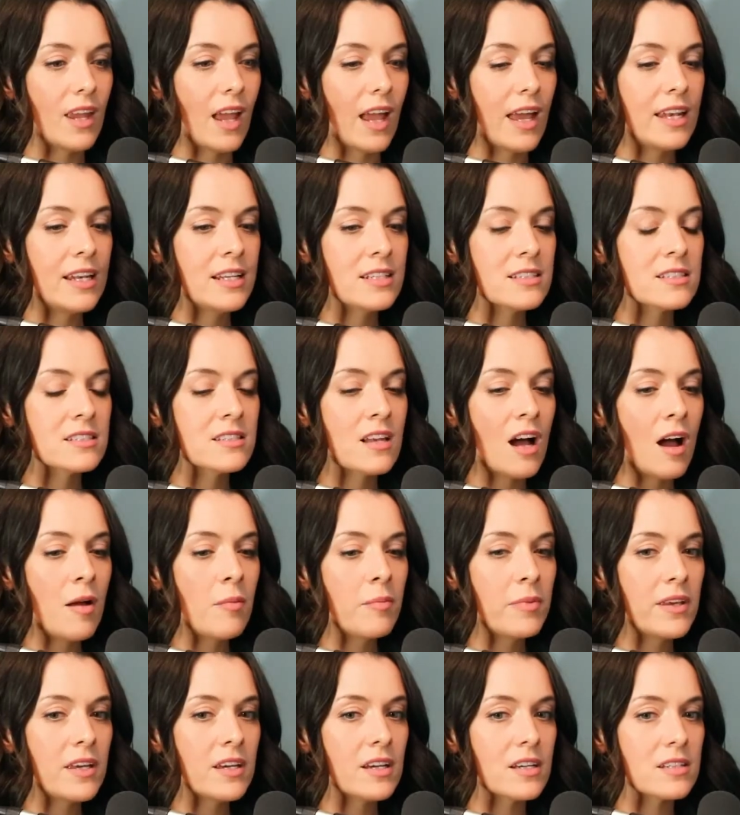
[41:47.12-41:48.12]
it's
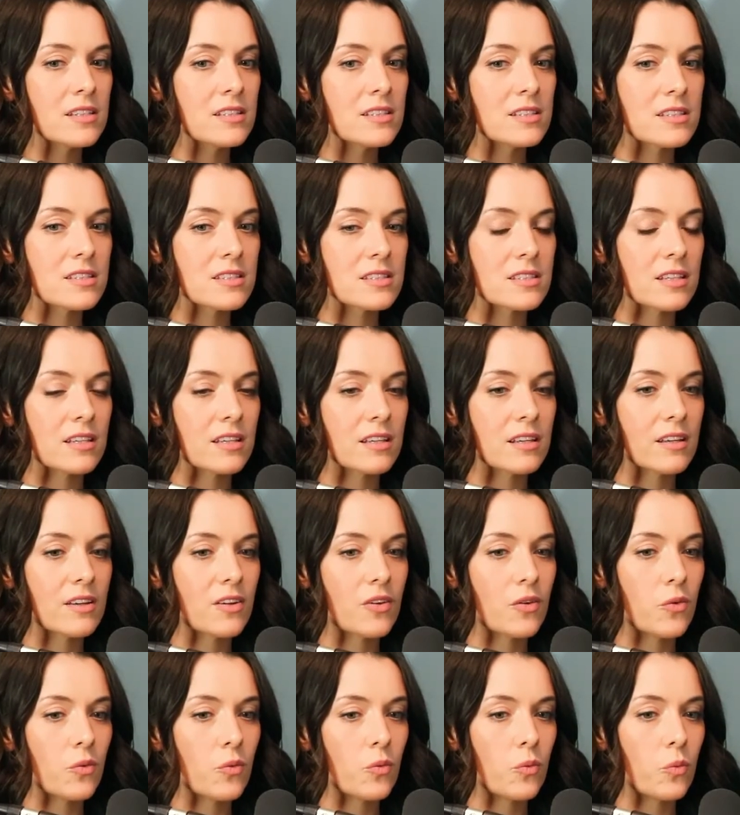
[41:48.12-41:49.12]
not because
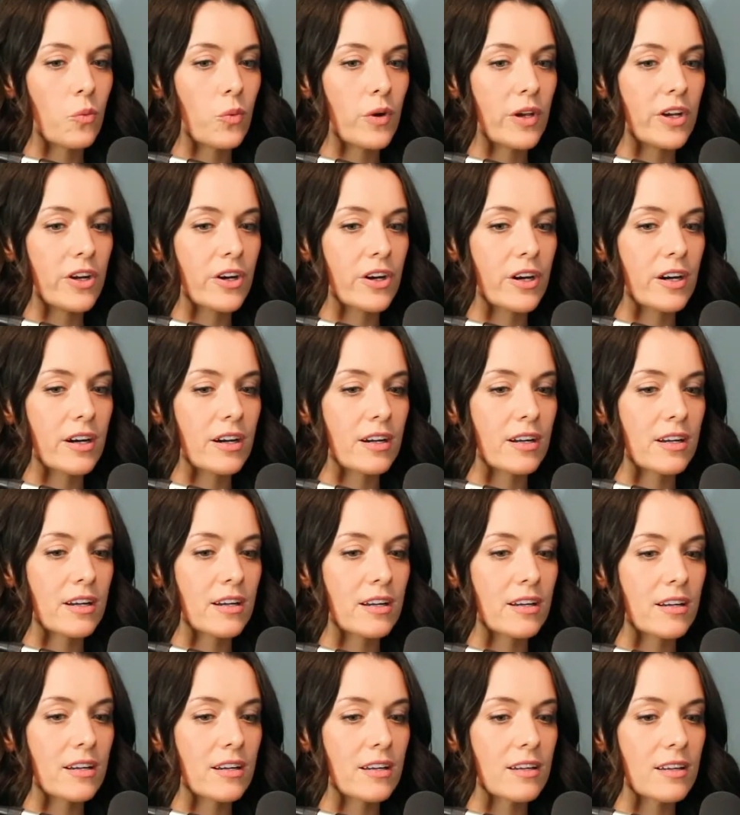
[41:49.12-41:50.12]
we're
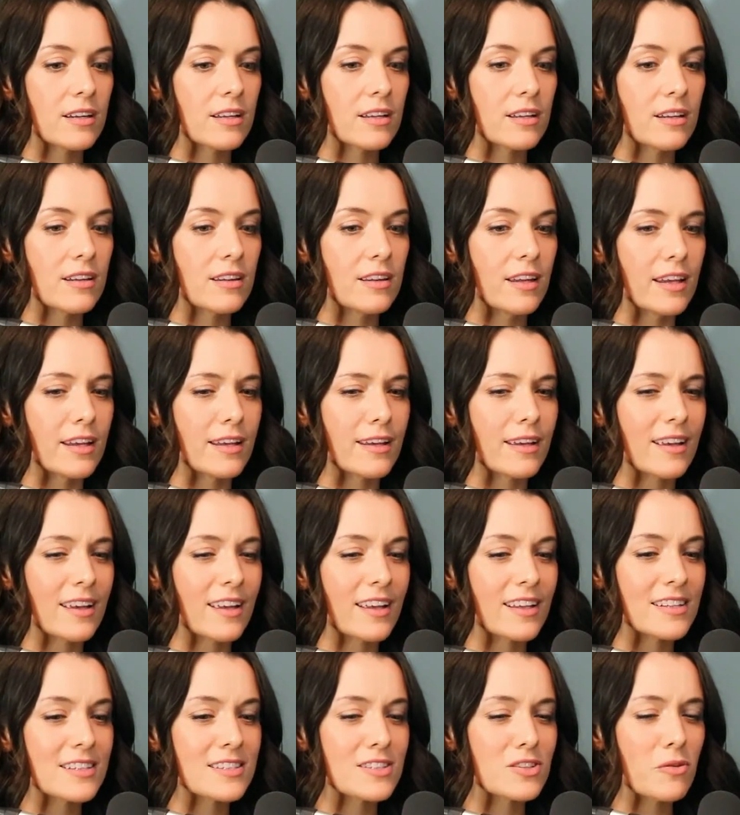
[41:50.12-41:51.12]
like,
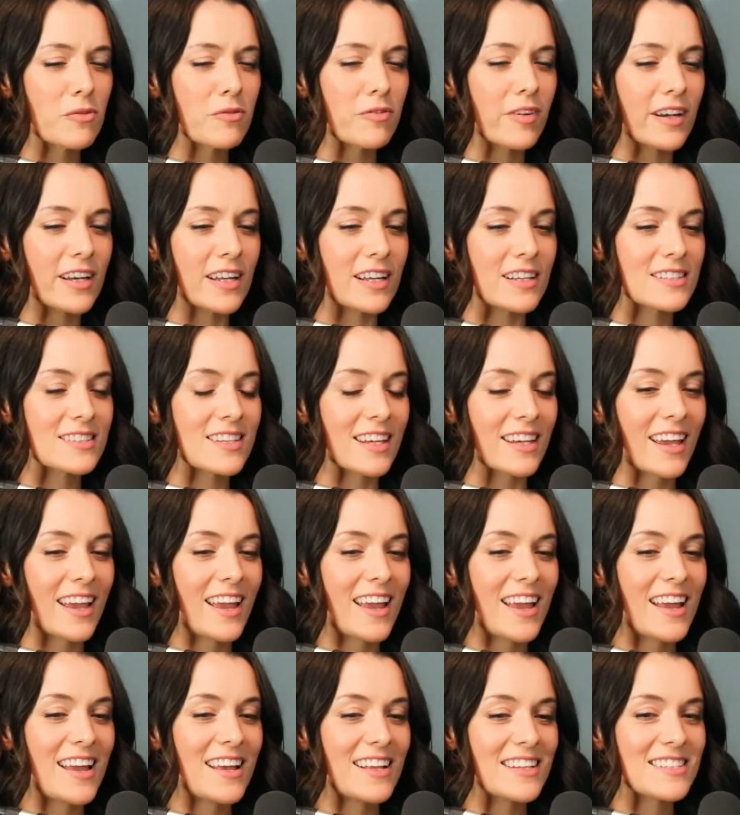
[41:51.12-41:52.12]
it's so funny. It's like,
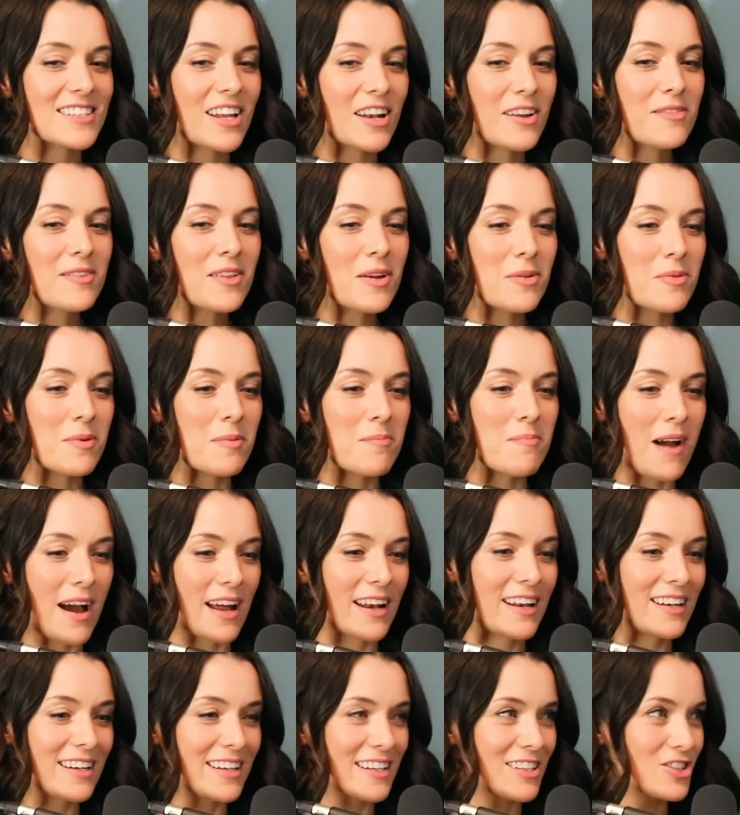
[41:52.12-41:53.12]
it's not even that we're
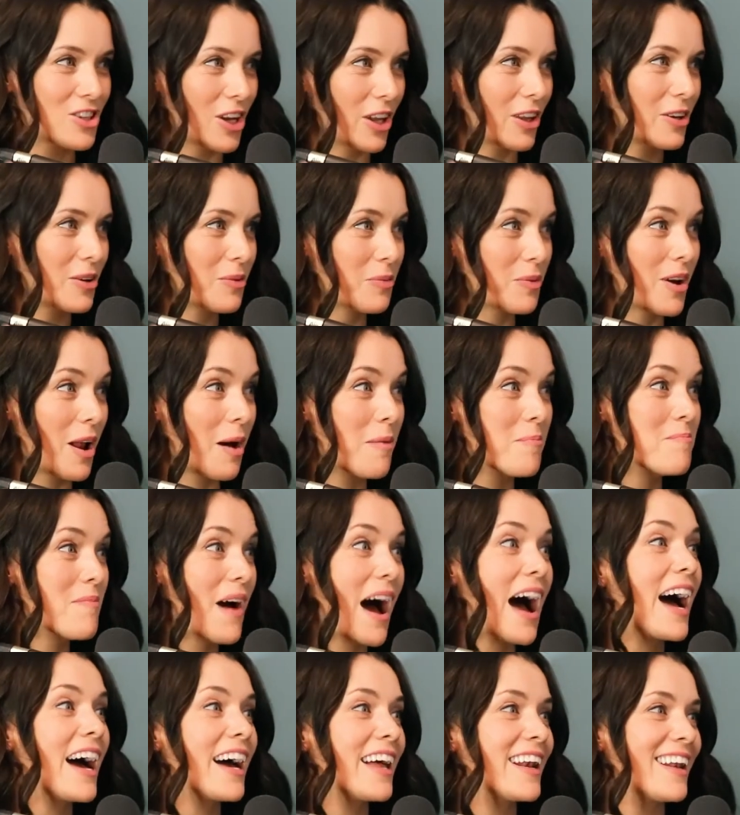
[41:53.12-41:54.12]
mad at each other. We're not
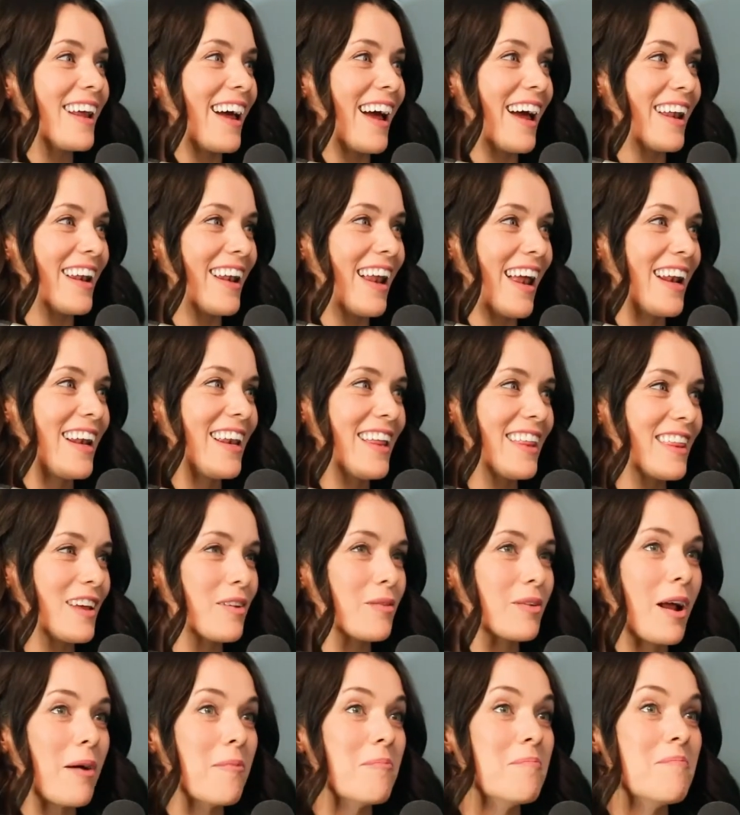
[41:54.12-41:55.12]
mad at anything.
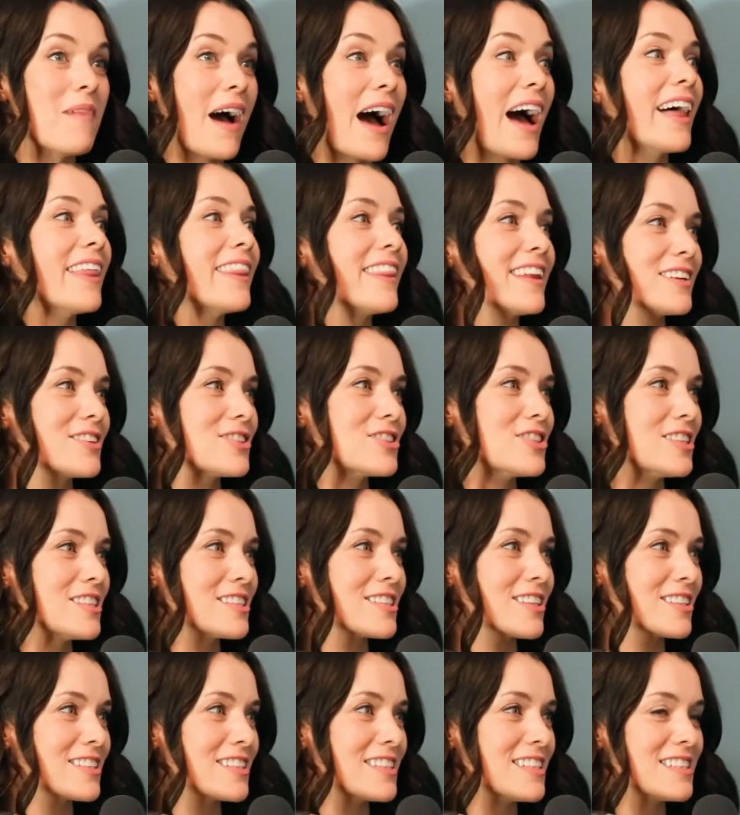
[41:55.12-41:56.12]
We're not mad that
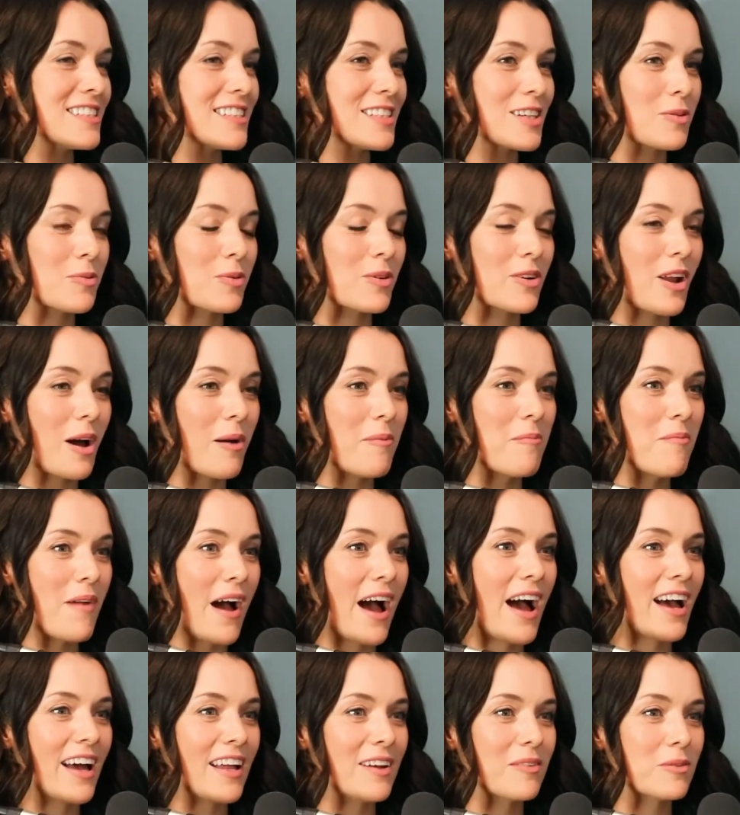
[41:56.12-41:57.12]
she's autistic. We're not
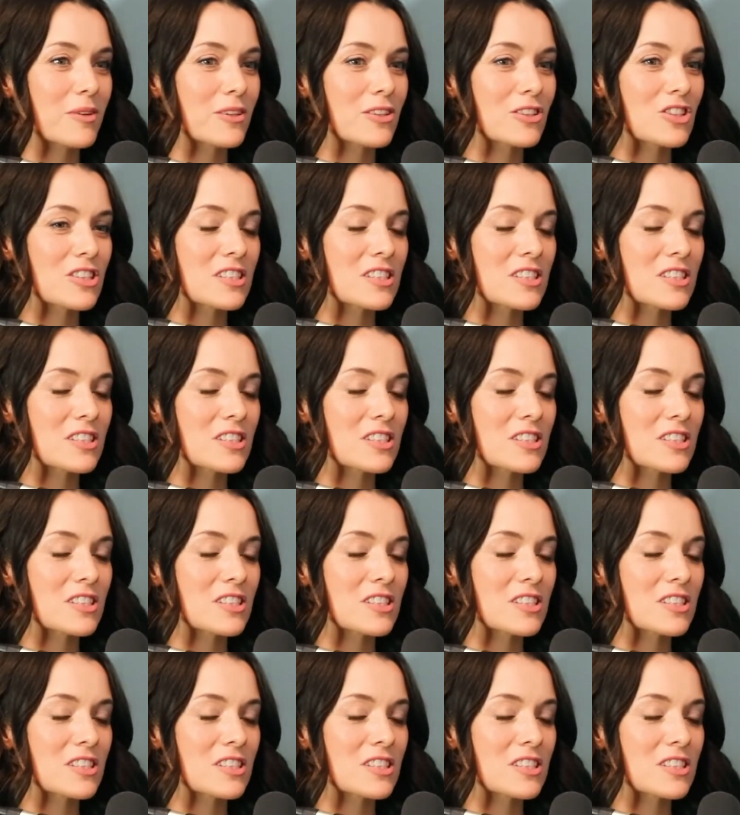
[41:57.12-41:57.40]
mad.